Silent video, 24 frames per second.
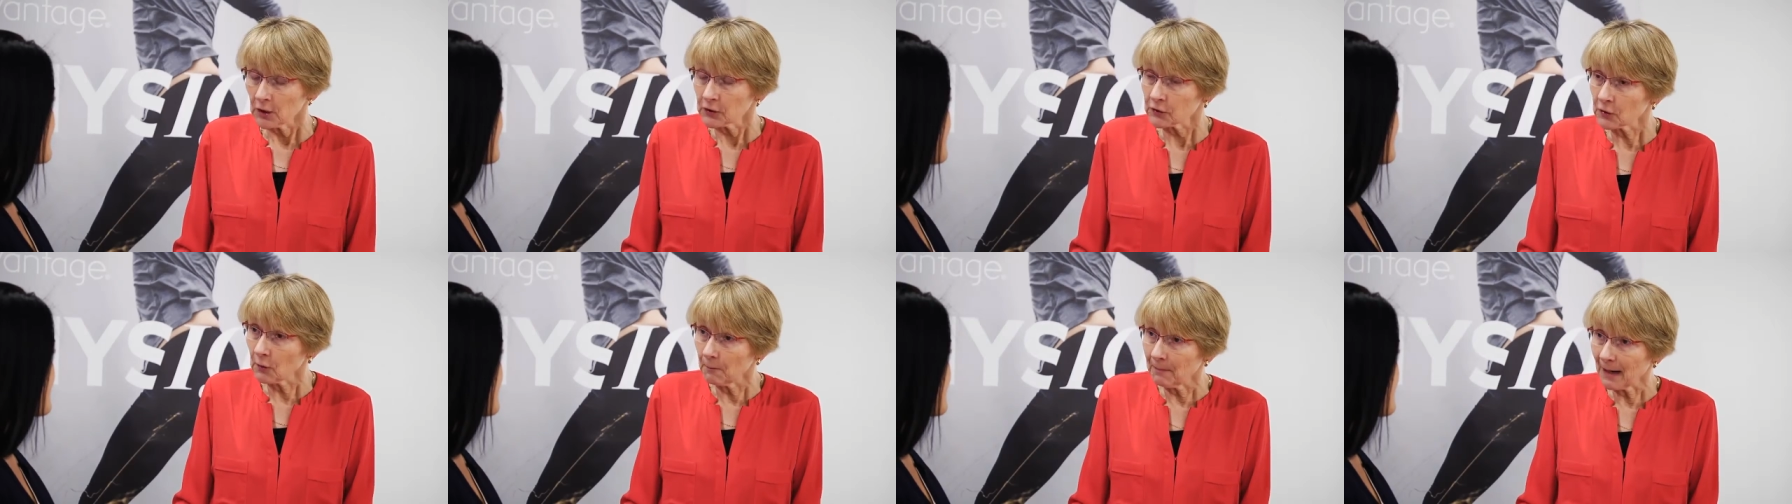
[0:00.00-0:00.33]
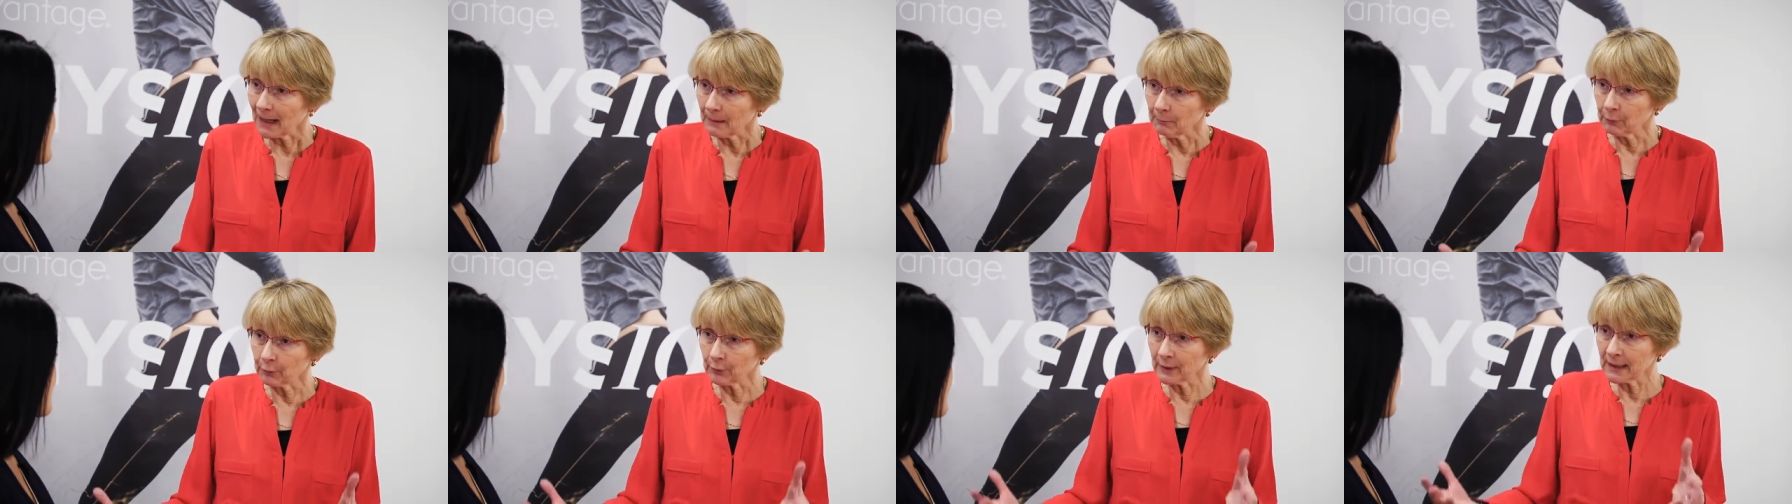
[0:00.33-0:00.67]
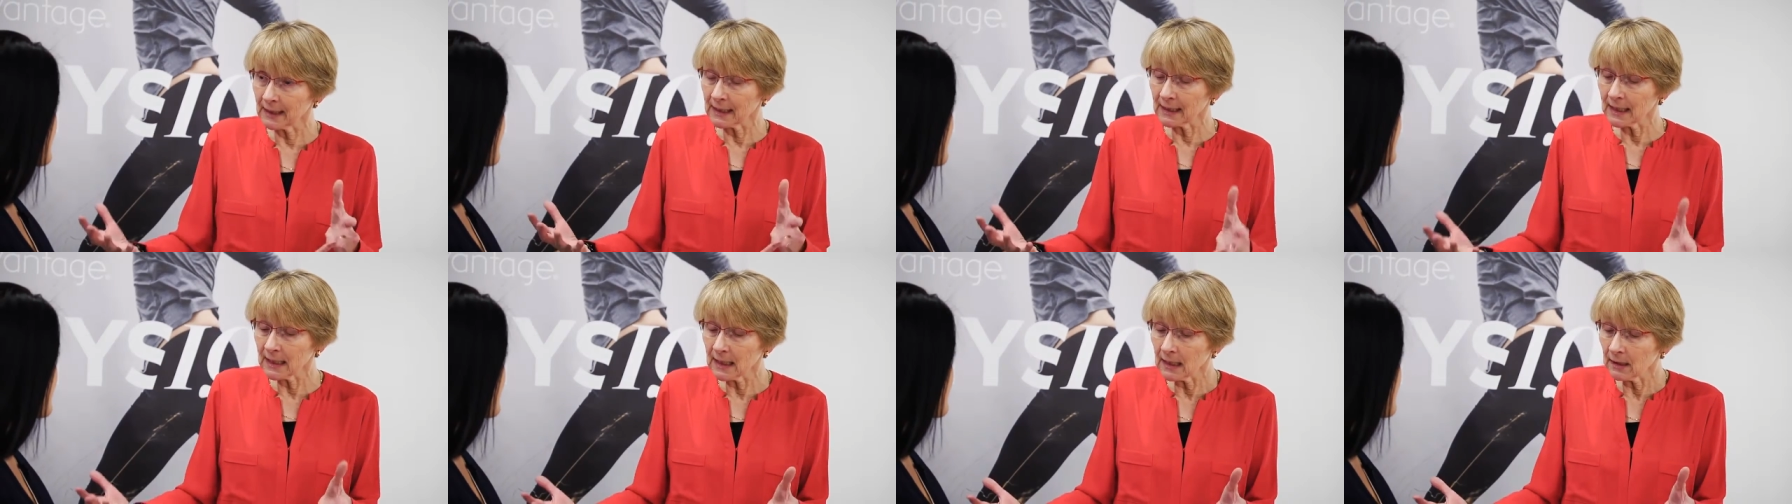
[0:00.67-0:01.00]
So by
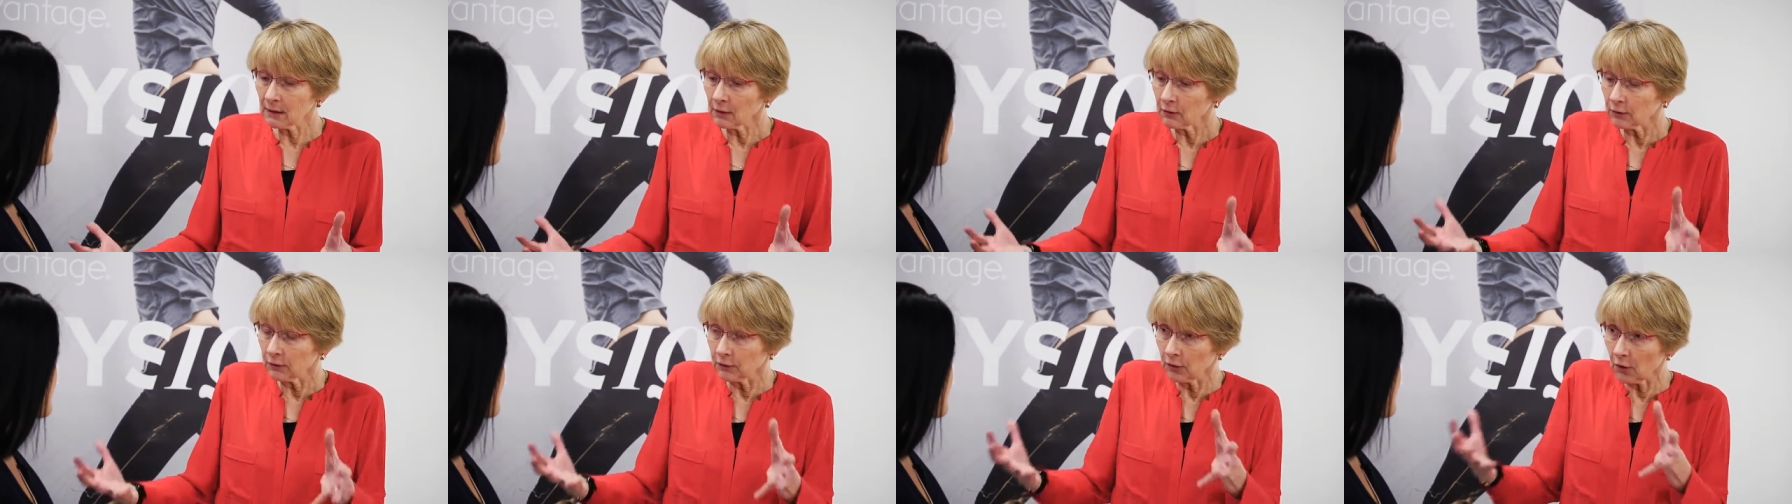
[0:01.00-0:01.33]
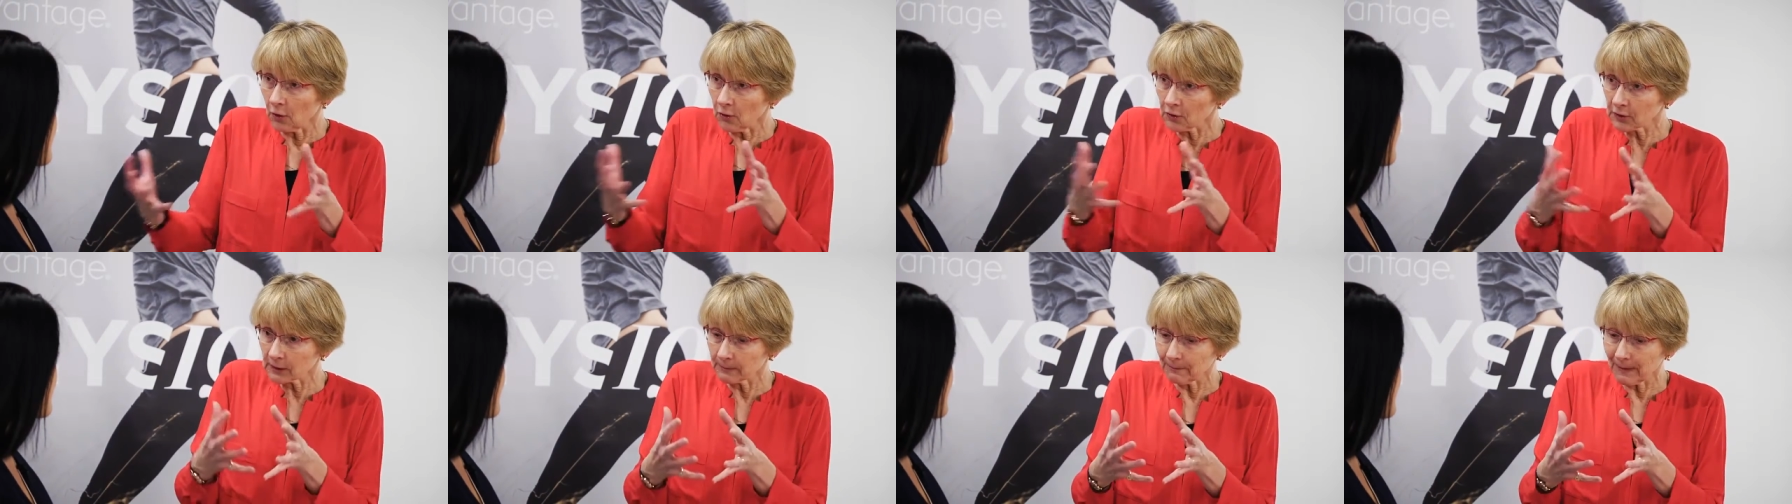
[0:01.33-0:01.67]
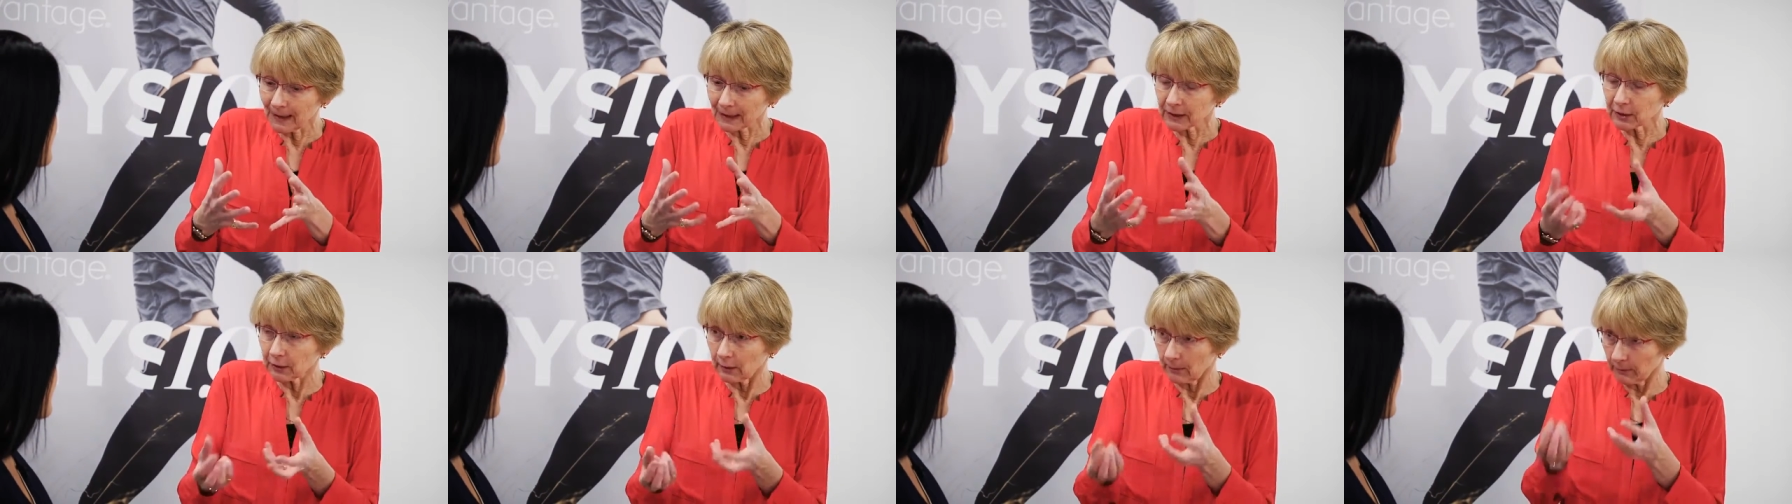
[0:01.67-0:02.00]
bringing those
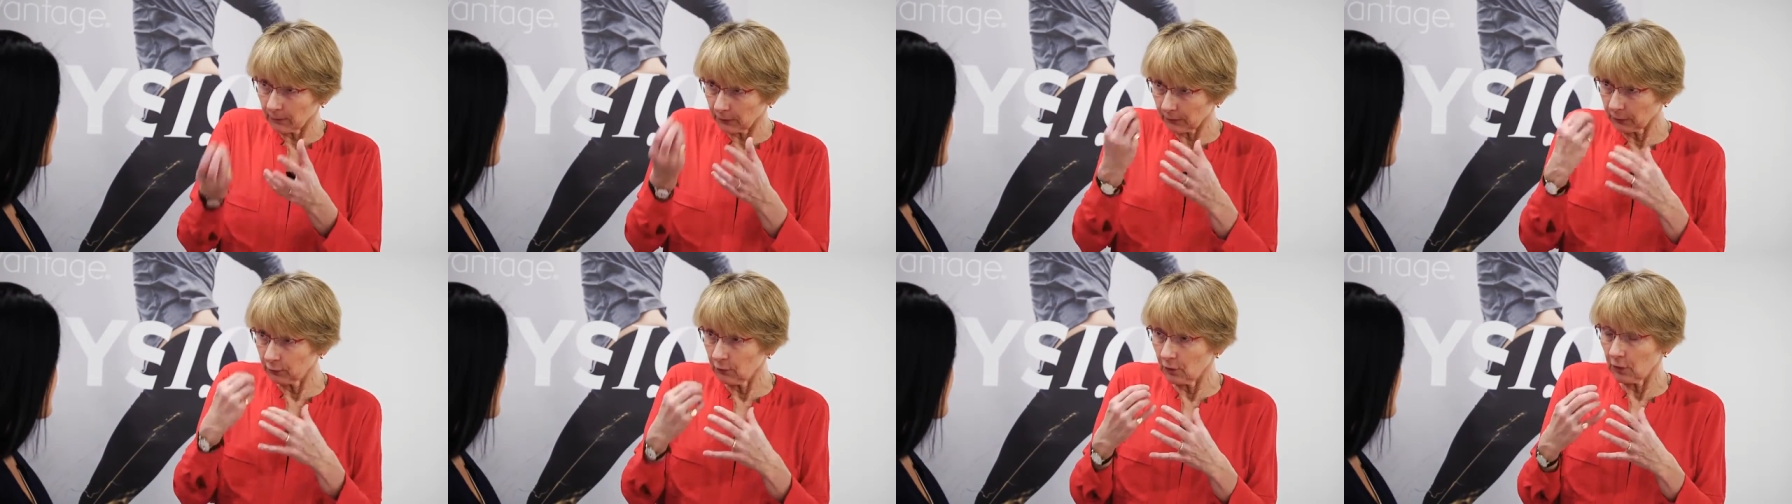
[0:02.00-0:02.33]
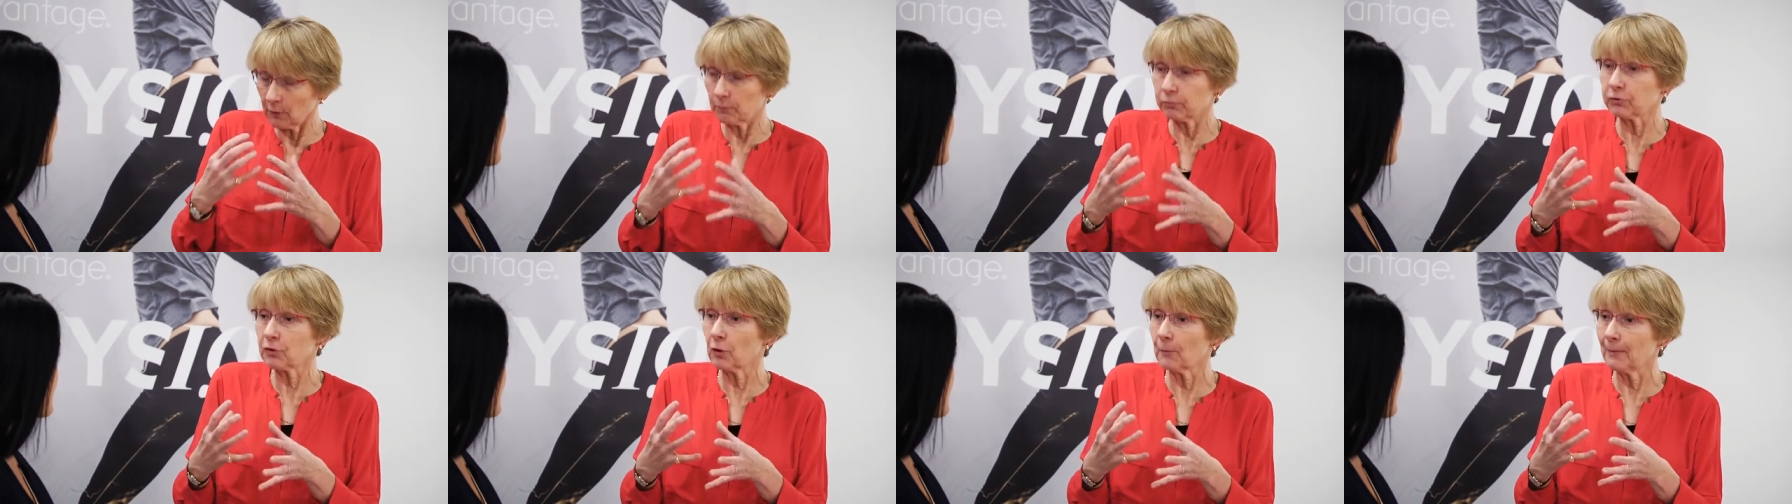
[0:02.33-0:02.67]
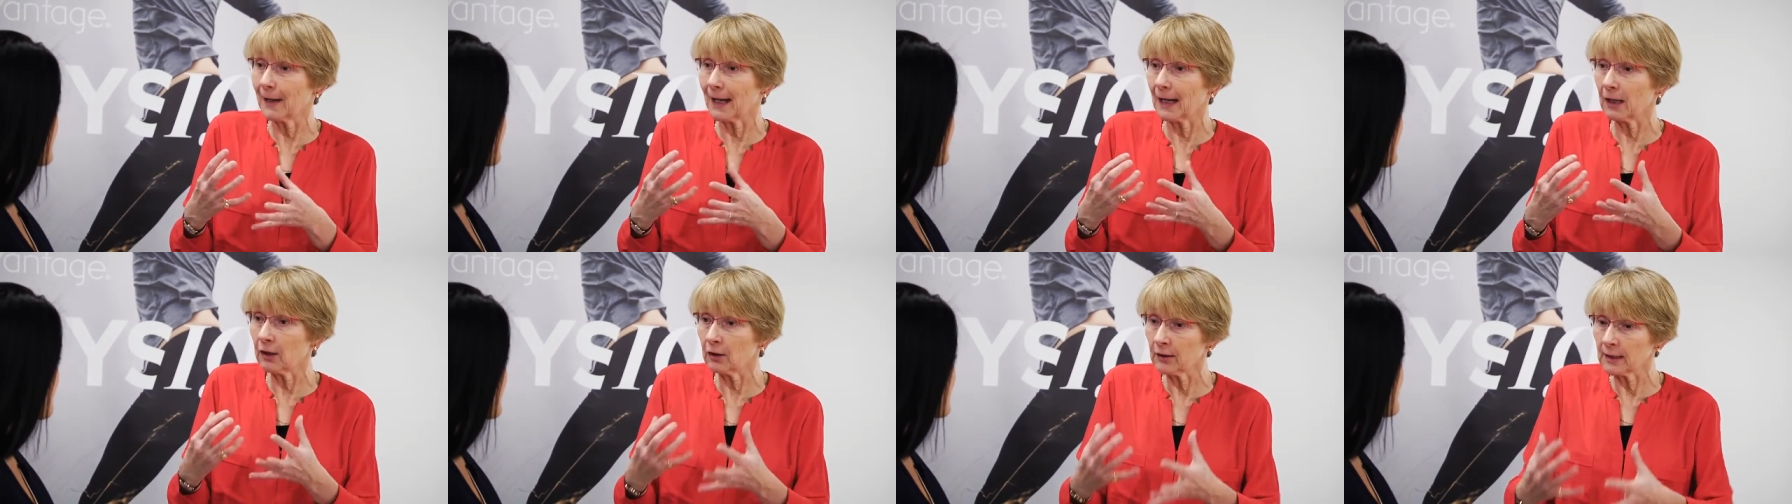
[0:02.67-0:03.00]
bacterium through a
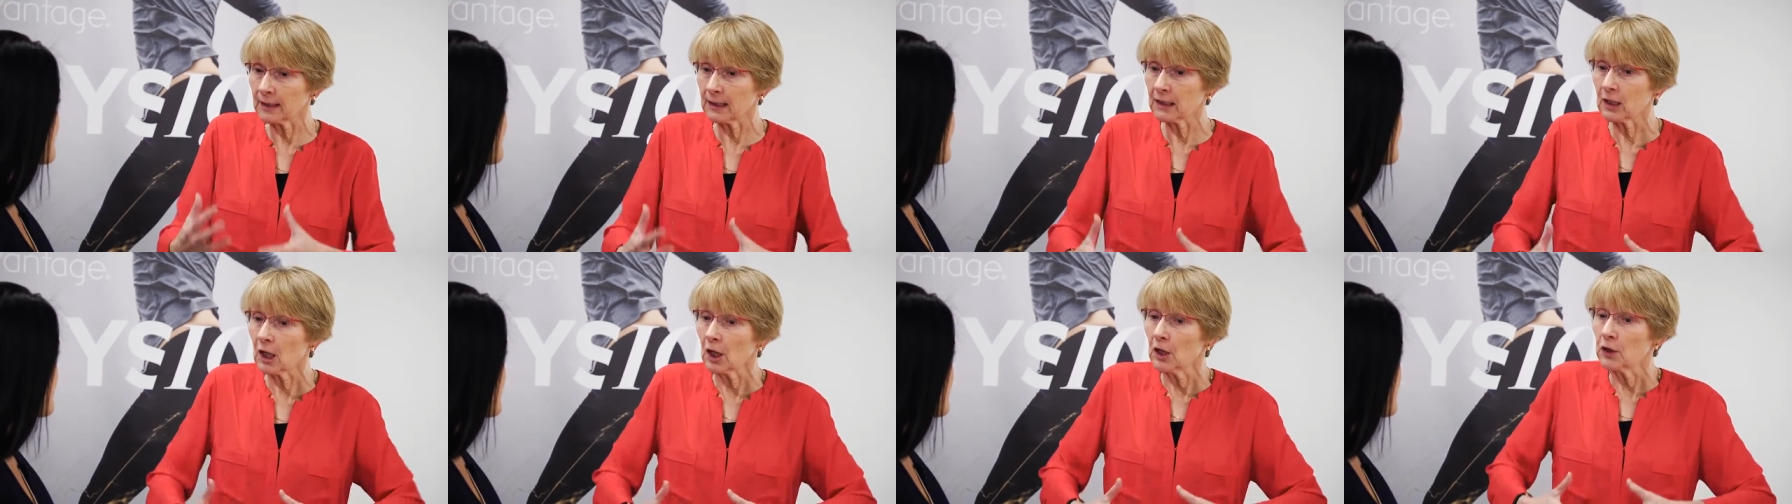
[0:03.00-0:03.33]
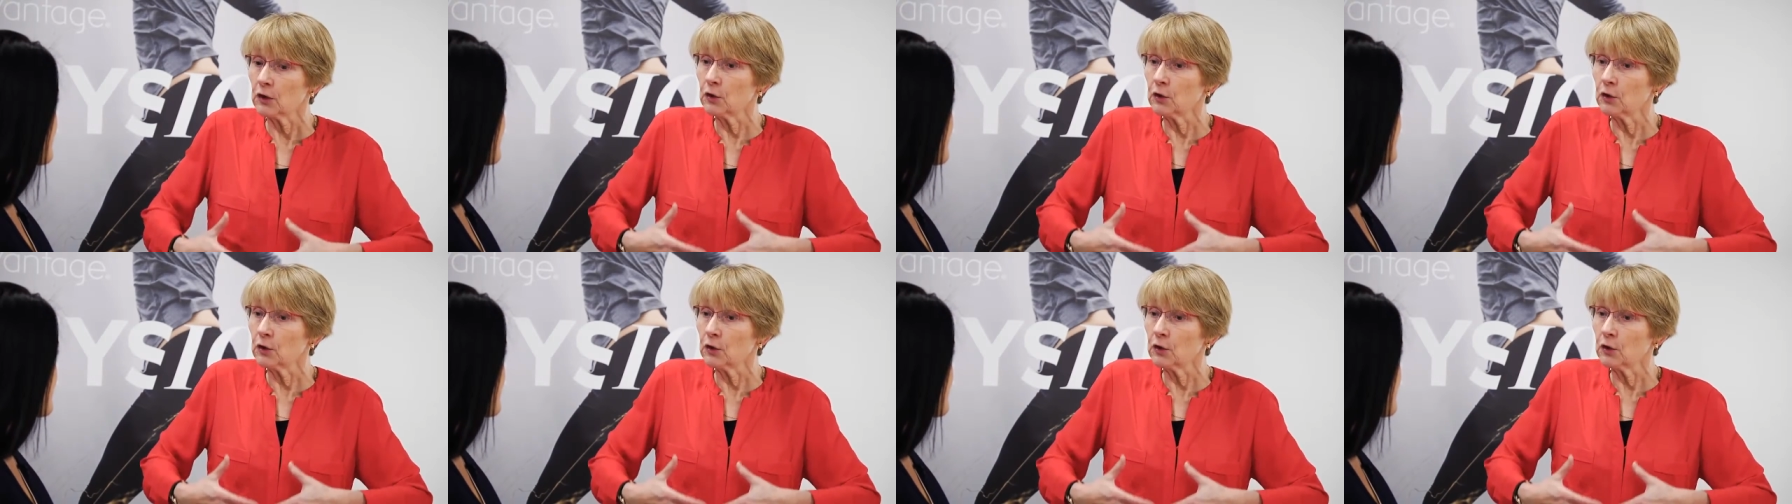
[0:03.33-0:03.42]
probiotic,